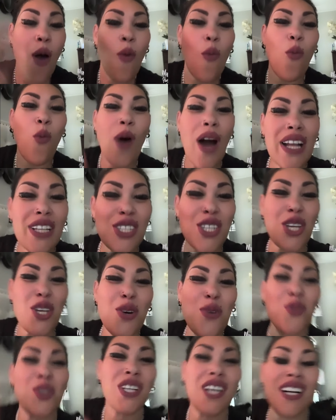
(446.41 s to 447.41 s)
What do
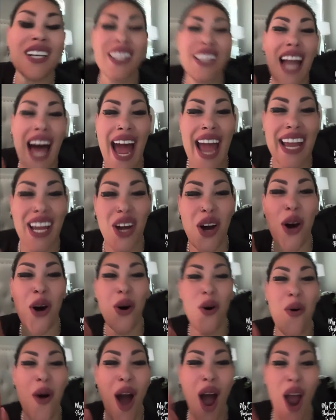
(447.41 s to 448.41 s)
you look like? Who
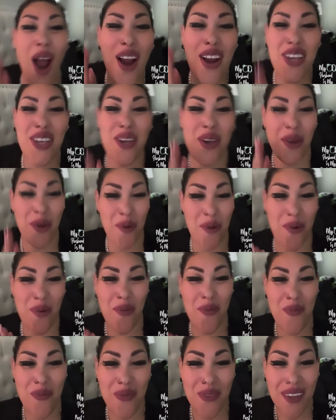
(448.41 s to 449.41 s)
are
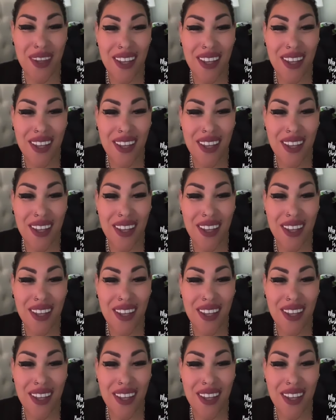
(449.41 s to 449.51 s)
you?